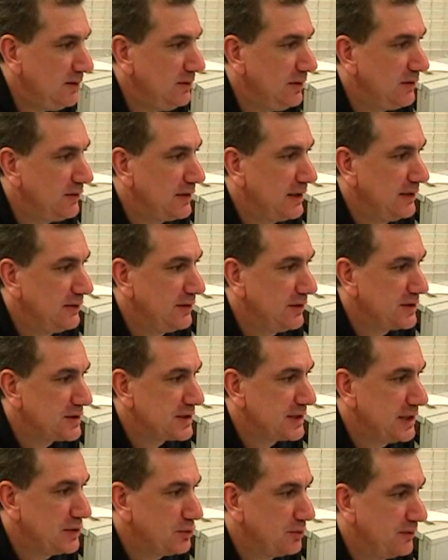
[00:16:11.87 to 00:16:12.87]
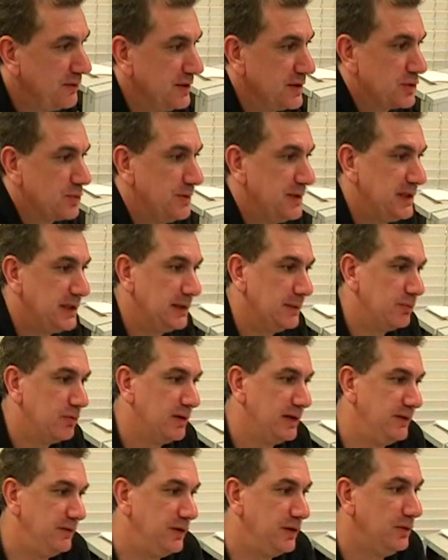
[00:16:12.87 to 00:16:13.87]
Let's get into the schedule for this week in the
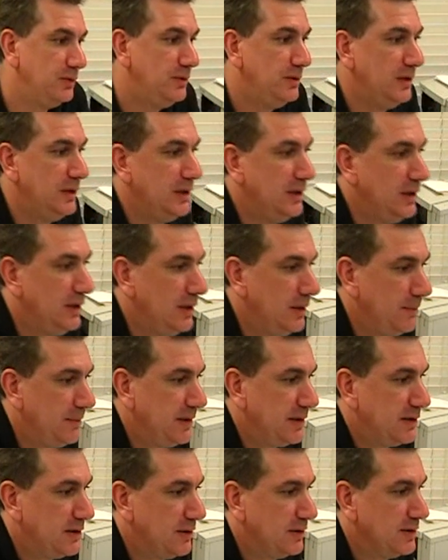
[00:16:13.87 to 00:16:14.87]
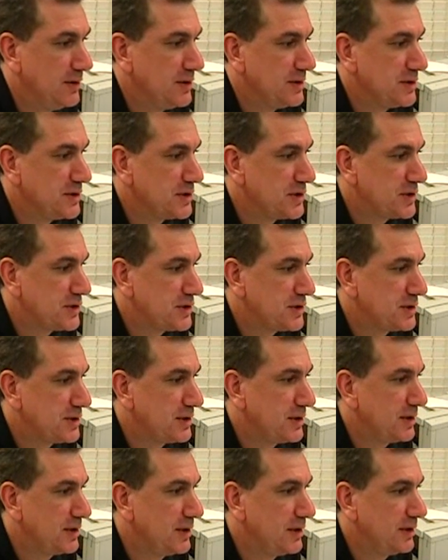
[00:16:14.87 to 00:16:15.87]
preview, because
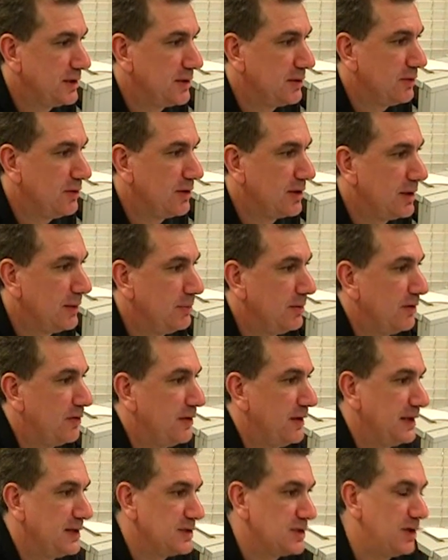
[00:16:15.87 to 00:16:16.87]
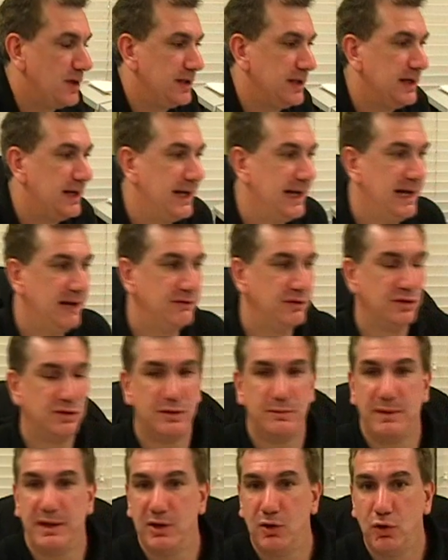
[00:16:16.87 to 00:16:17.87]
there are a couple of things on that I haven't
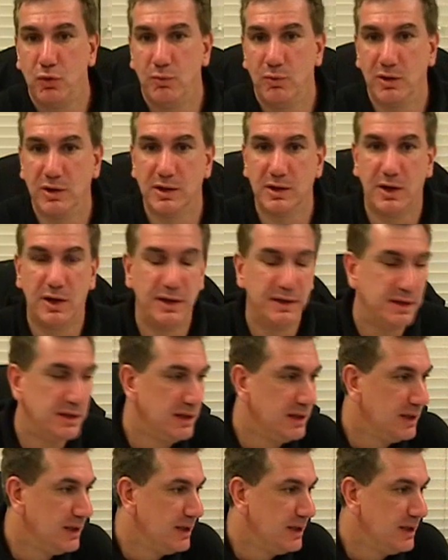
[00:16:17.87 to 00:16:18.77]
done my homework on.